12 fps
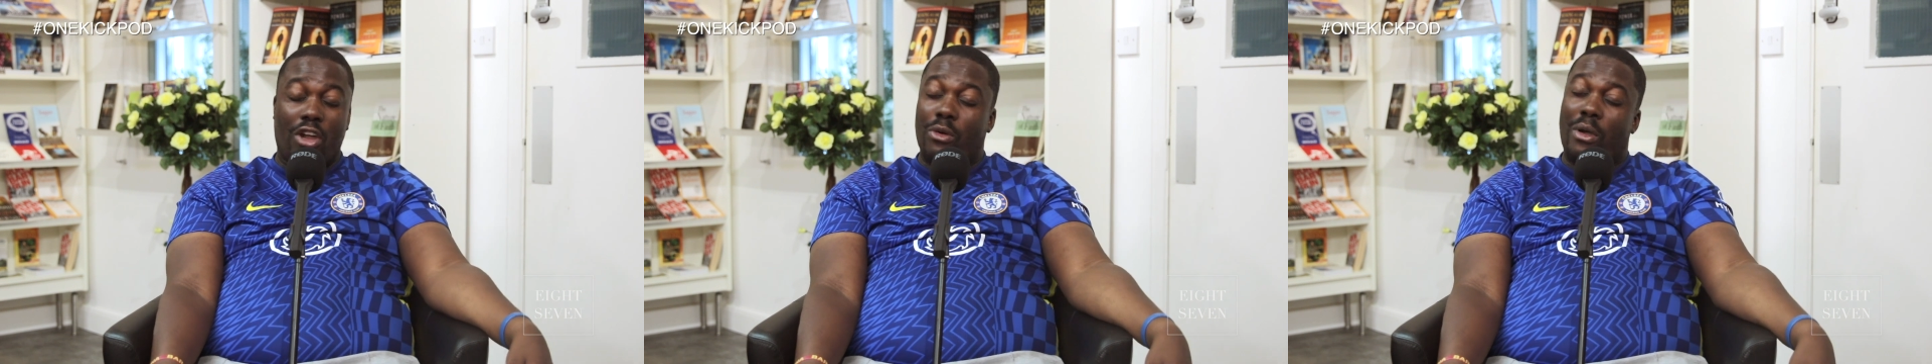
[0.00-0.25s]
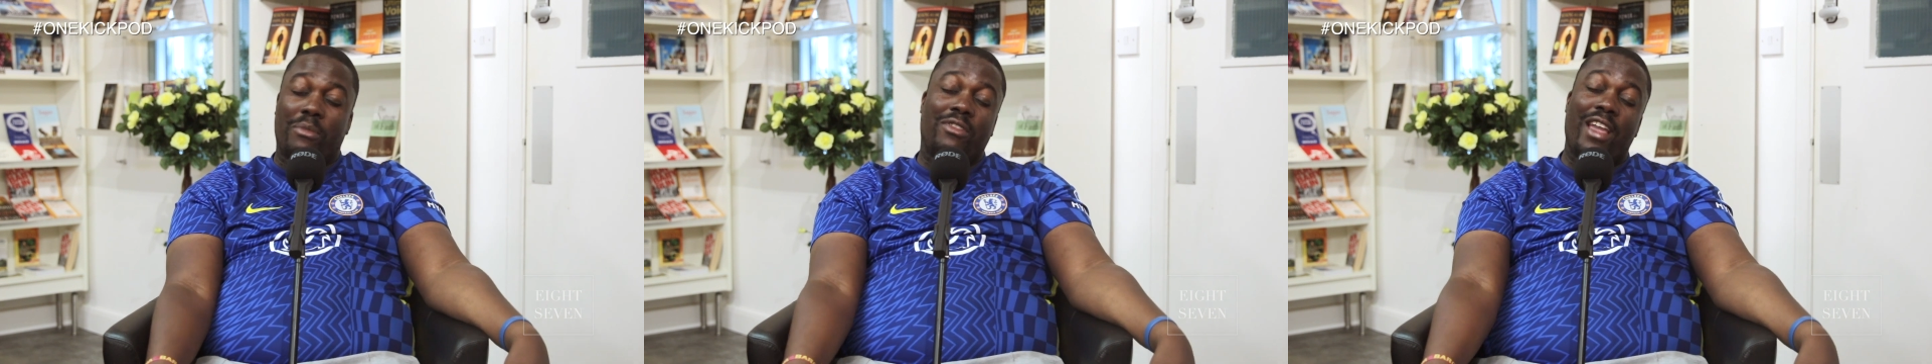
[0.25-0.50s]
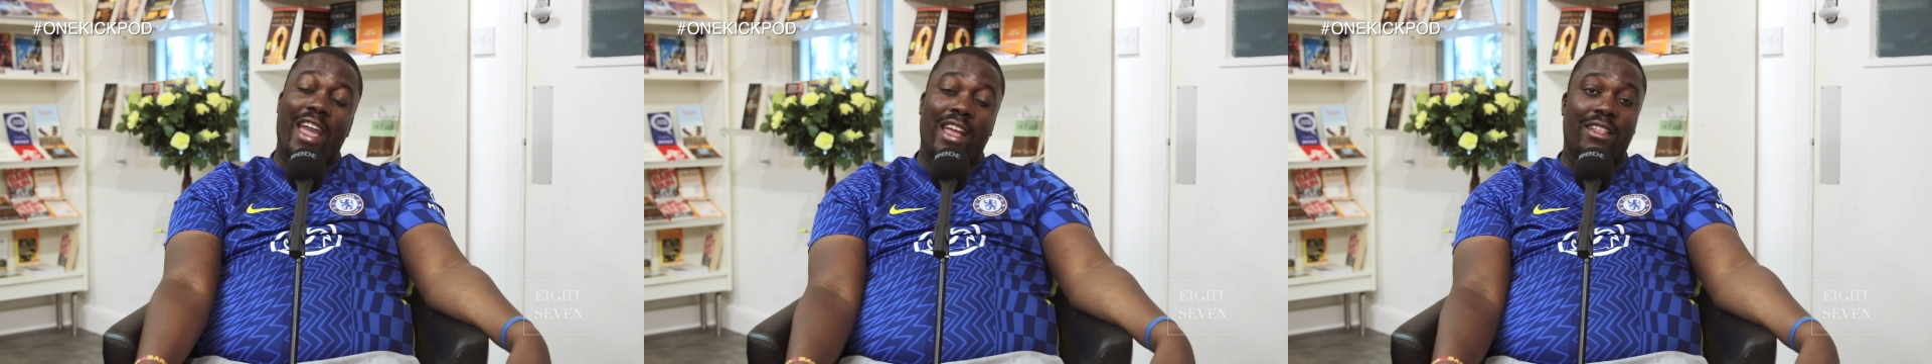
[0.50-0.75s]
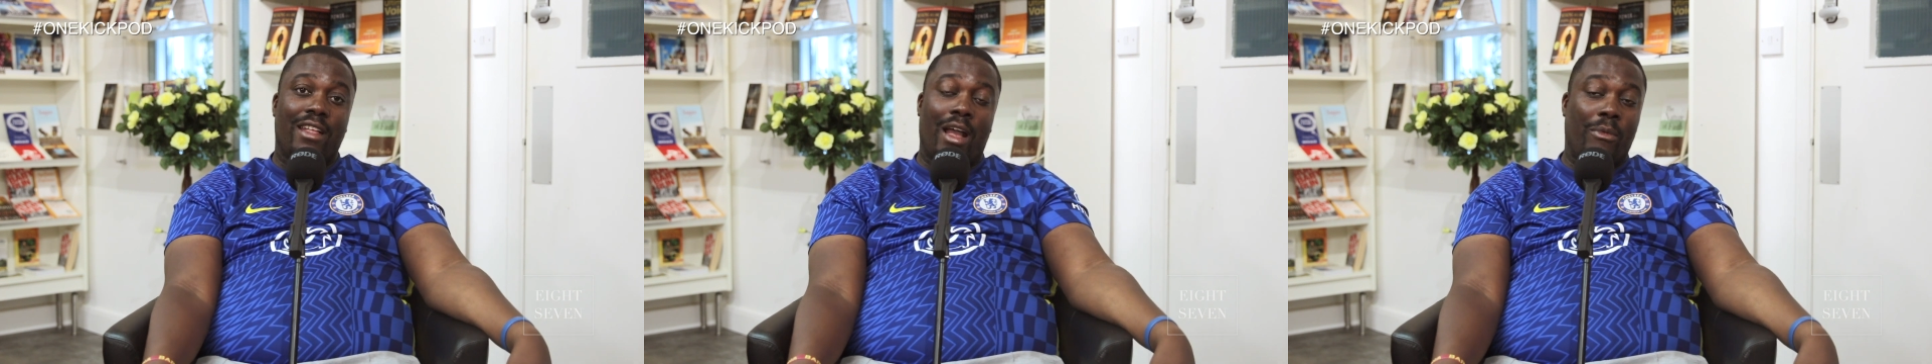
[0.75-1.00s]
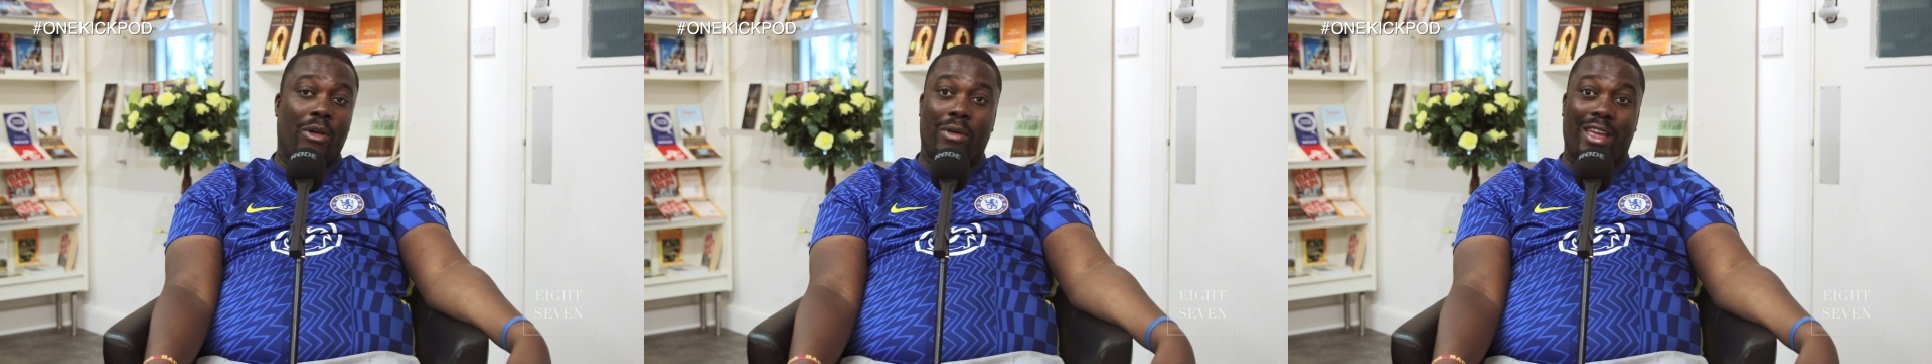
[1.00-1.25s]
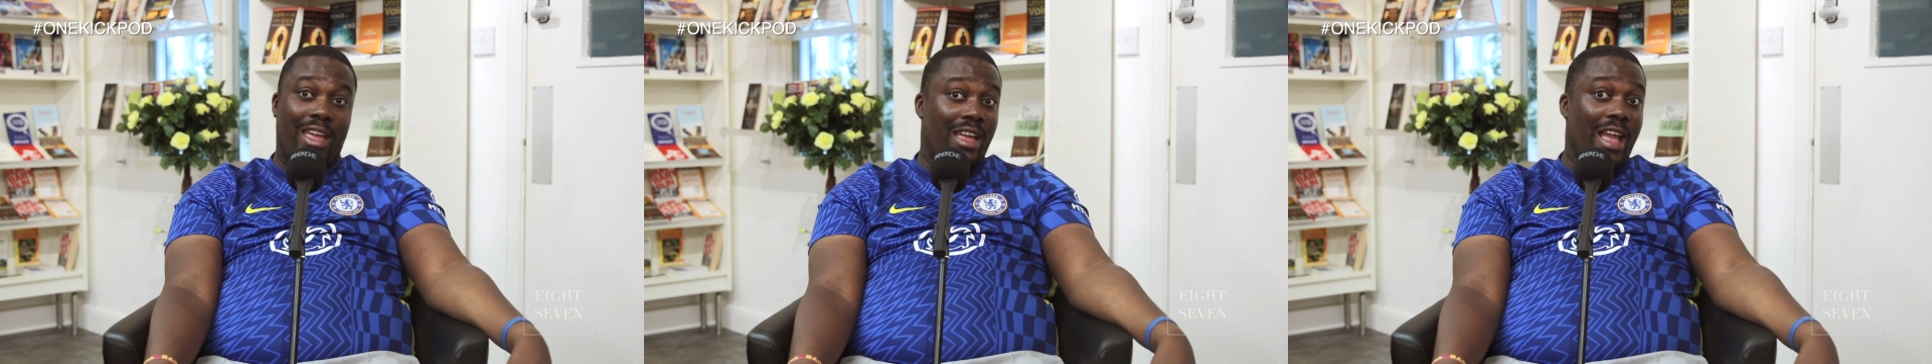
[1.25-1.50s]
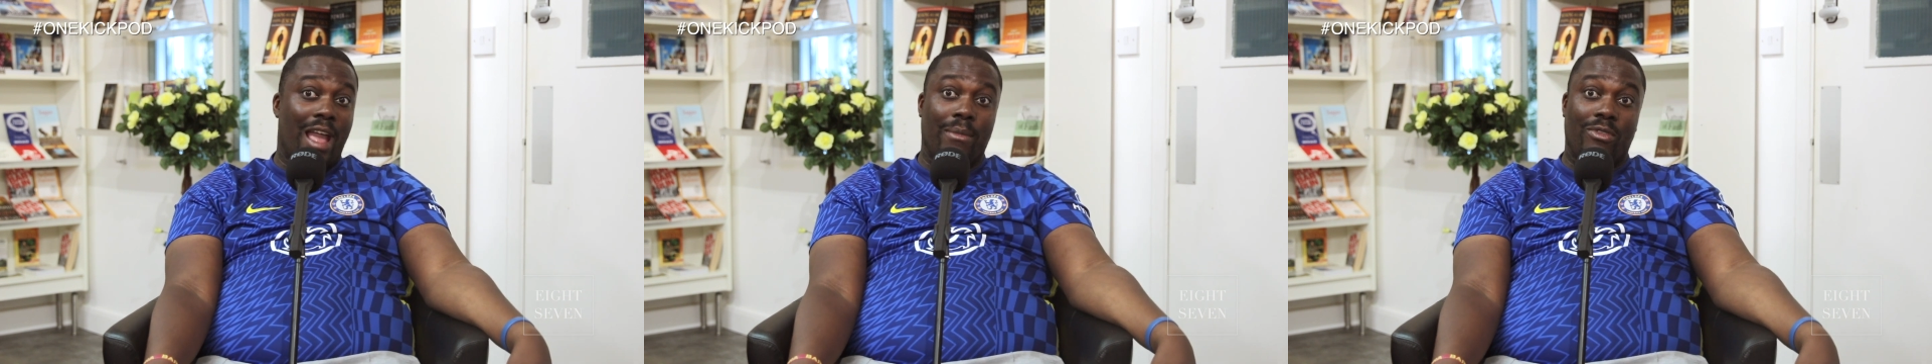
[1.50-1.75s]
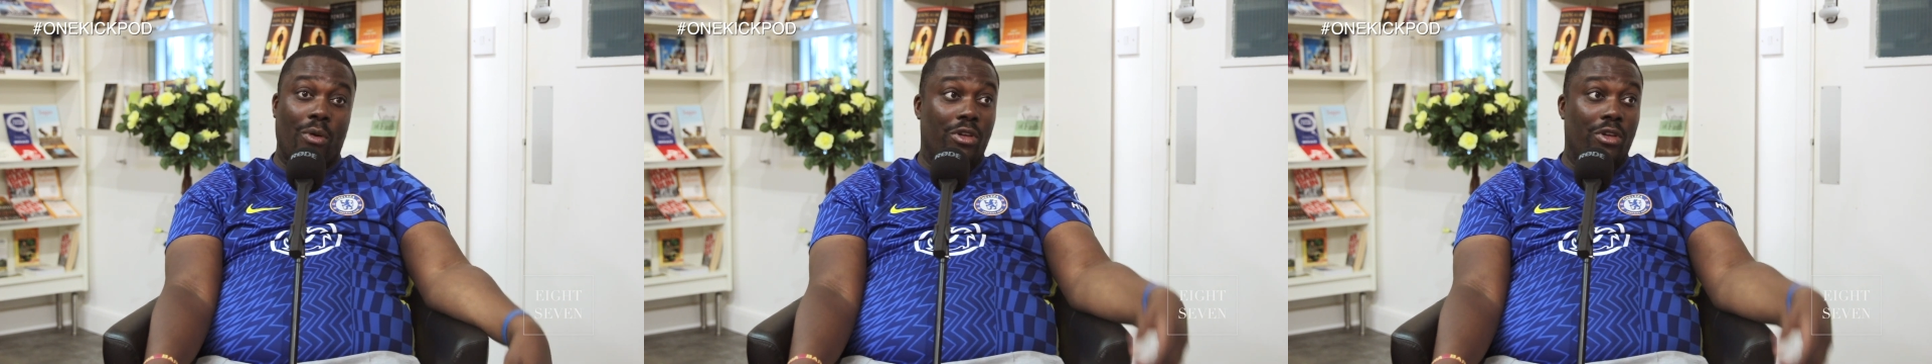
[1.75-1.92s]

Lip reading: upsetting. And we got key games. We've got